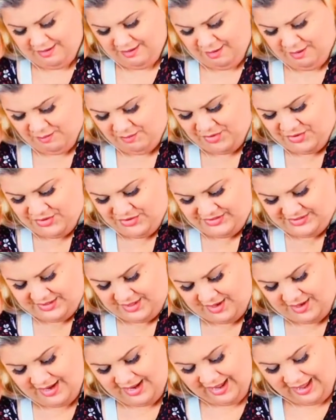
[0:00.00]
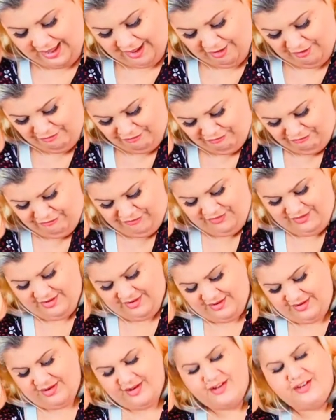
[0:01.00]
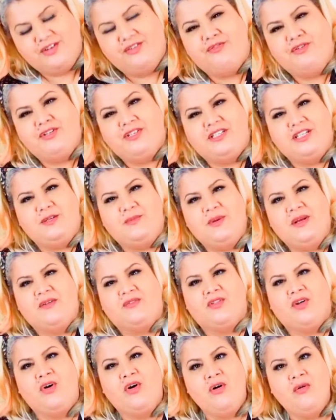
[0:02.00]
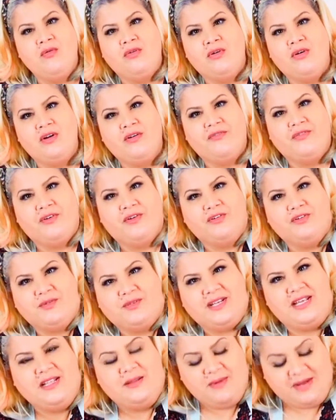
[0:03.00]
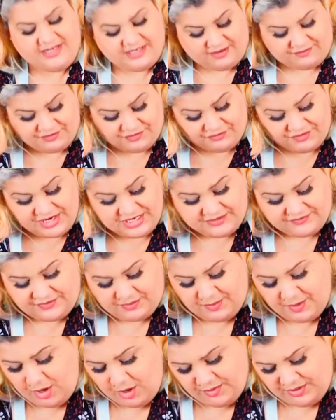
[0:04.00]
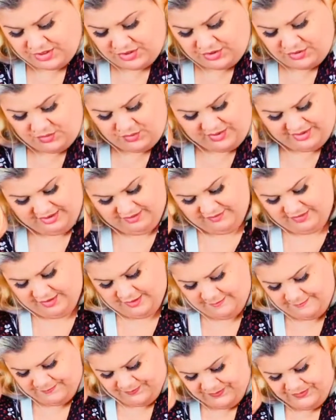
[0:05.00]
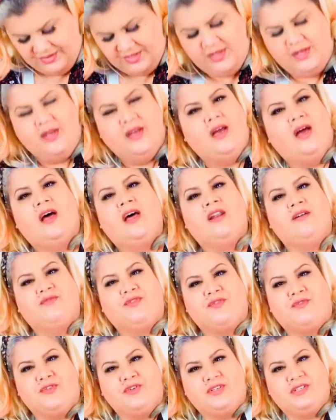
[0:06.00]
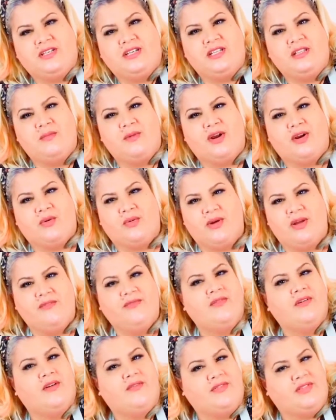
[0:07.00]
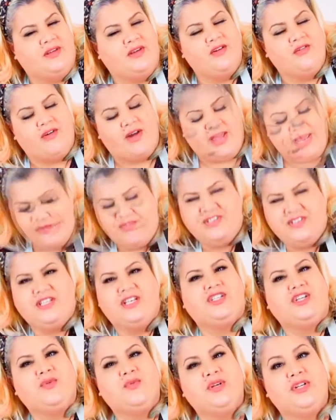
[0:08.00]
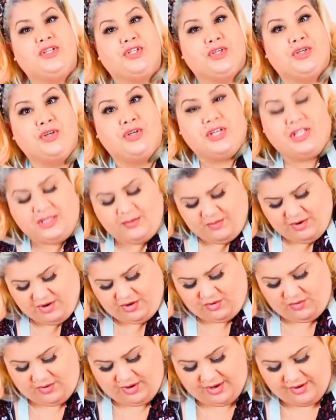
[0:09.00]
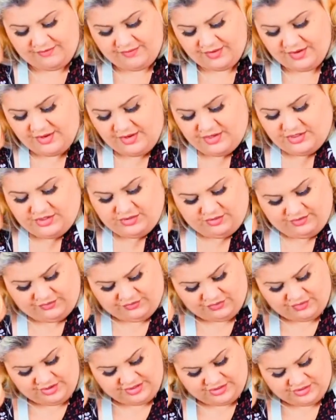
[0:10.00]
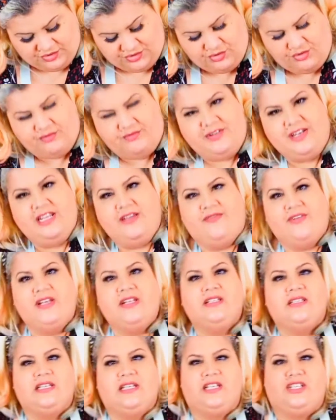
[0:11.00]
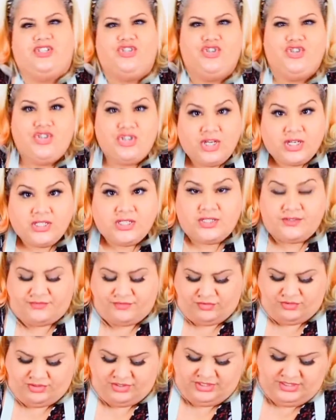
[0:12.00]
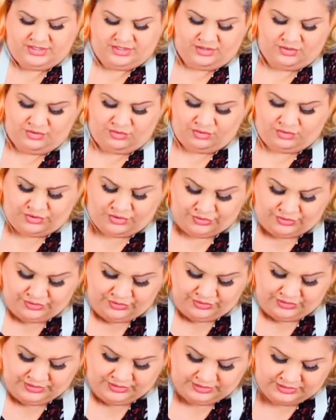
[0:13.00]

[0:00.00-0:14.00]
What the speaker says: Because I have defrosted meat. I thought, oh, God, I forgot to take the meat out of the freezer for the barbecue or whatever. And I've defrosted it in the microwave, everything great. Obviously, I don't want it to cook in the microwave, so I've tried to sort of leave it until it's just defrosted and not cooked.